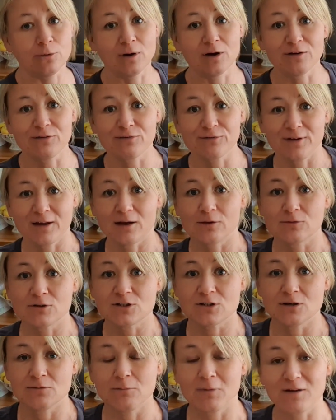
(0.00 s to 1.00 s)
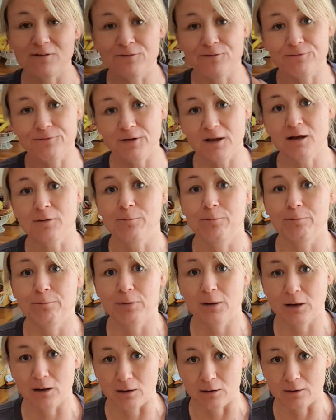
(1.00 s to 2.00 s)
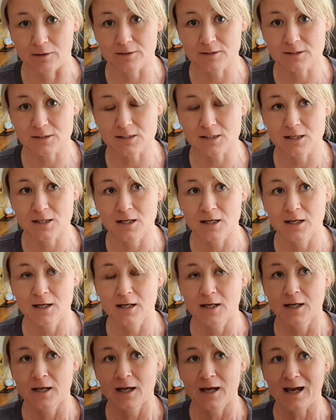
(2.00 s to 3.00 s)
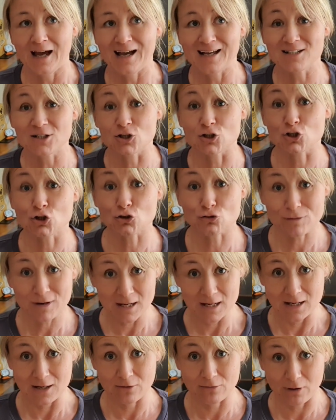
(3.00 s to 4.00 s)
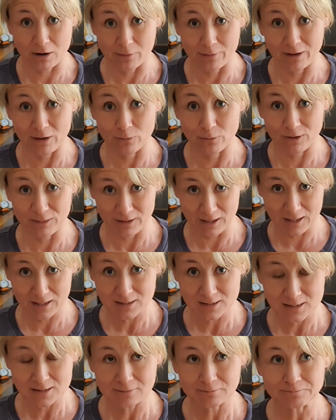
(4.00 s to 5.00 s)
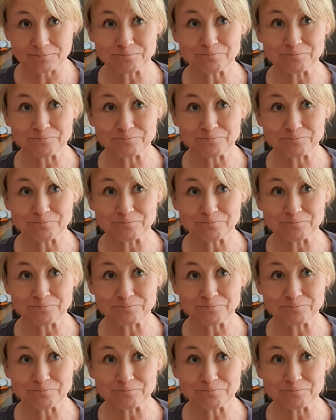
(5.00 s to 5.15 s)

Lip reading: I found that my fig plant had a tree growing with it,